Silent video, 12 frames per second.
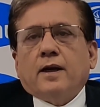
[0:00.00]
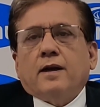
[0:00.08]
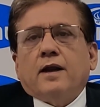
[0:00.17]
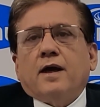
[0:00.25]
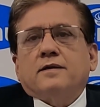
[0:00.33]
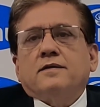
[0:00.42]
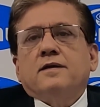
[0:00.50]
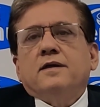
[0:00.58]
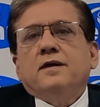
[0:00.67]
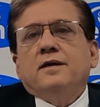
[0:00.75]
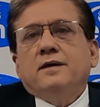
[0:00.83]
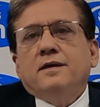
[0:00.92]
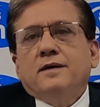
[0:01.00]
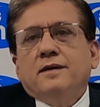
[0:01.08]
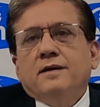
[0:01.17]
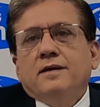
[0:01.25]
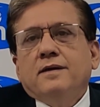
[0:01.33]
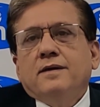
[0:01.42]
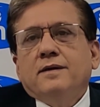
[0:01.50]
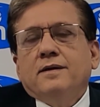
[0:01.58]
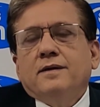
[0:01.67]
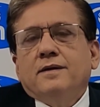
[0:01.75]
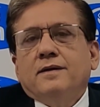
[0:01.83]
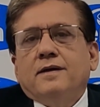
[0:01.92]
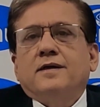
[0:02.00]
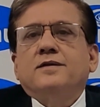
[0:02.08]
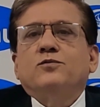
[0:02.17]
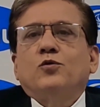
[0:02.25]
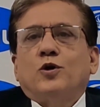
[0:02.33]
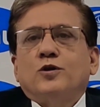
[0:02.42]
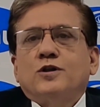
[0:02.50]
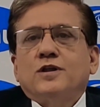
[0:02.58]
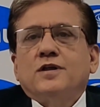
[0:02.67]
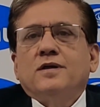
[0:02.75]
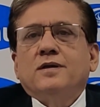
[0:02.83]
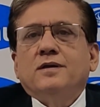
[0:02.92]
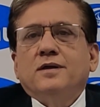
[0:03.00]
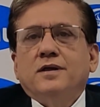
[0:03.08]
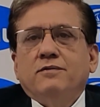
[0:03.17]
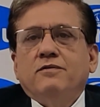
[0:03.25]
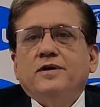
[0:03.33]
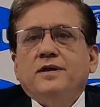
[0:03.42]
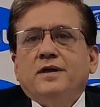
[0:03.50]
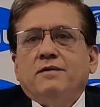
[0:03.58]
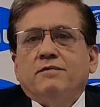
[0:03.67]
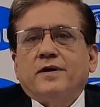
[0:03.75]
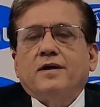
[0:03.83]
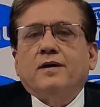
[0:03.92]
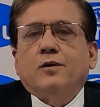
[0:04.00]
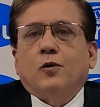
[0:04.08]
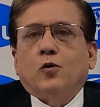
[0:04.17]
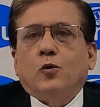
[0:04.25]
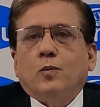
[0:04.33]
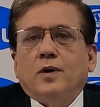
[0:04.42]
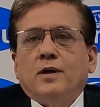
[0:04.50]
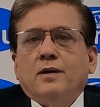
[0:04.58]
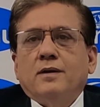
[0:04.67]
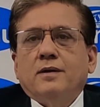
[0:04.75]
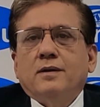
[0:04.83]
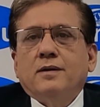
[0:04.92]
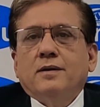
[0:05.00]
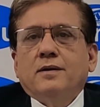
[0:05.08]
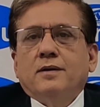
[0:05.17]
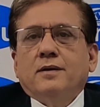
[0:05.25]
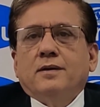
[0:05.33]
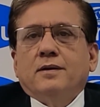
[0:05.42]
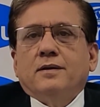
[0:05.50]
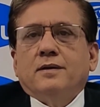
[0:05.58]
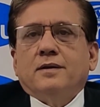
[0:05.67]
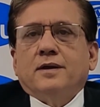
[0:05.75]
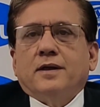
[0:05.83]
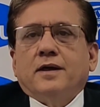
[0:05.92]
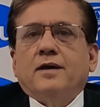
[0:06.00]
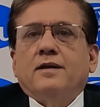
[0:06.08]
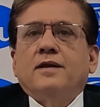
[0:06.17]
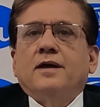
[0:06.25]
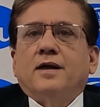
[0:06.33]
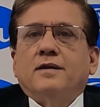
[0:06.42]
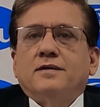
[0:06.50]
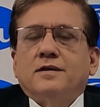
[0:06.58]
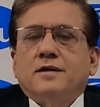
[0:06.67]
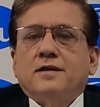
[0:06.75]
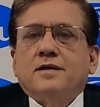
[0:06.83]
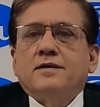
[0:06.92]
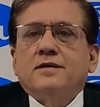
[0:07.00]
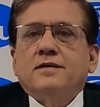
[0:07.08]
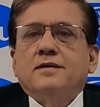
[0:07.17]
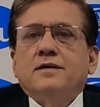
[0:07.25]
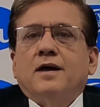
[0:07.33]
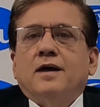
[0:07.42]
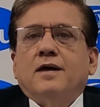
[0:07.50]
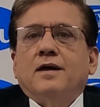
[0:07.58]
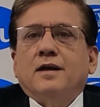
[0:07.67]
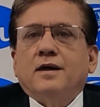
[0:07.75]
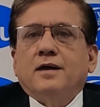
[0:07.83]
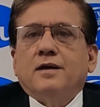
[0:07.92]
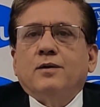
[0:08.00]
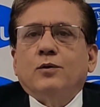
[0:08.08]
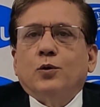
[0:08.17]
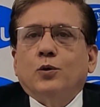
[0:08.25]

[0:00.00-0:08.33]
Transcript: And lastly, does watching TV affect glaucoma? Here the answer is a clear